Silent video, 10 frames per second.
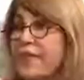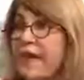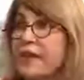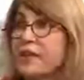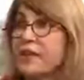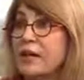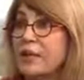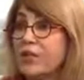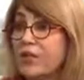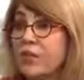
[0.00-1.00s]
that
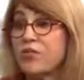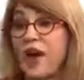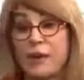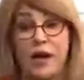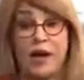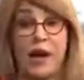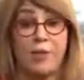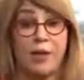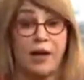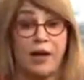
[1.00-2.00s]
Find My
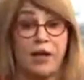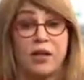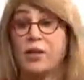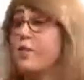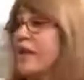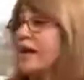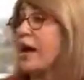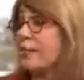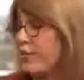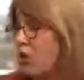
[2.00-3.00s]
iPad may
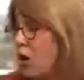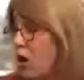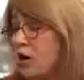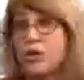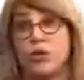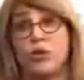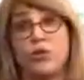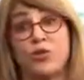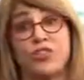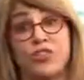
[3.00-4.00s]
not be on
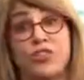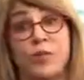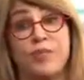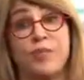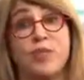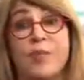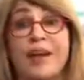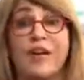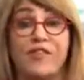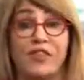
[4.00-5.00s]
your system. You may
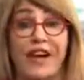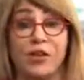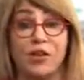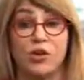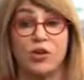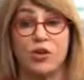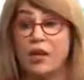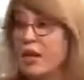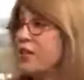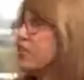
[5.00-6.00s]
have to download it.
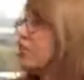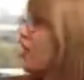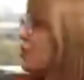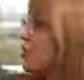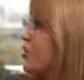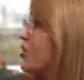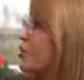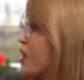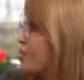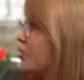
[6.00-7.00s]
There's another one called
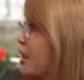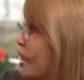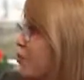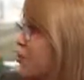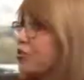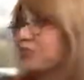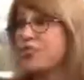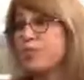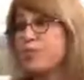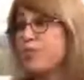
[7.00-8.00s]
the Measure app where you can
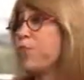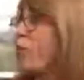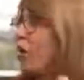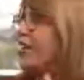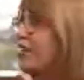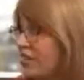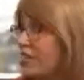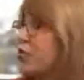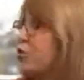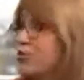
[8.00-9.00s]
just point
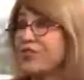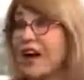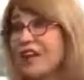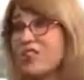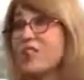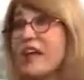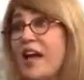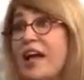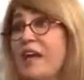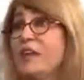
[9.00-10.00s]
your device
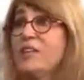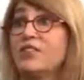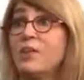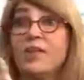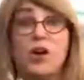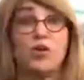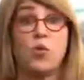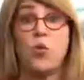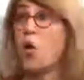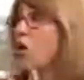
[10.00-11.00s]
at something on
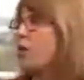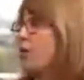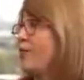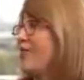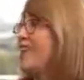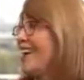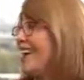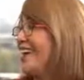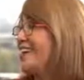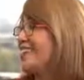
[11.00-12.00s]
the wall,
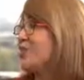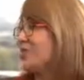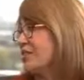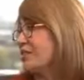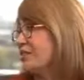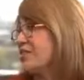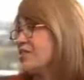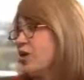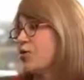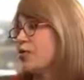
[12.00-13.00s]
and it will
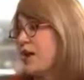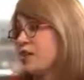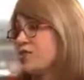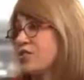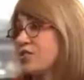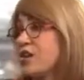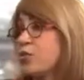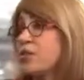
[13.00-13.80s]
So that is another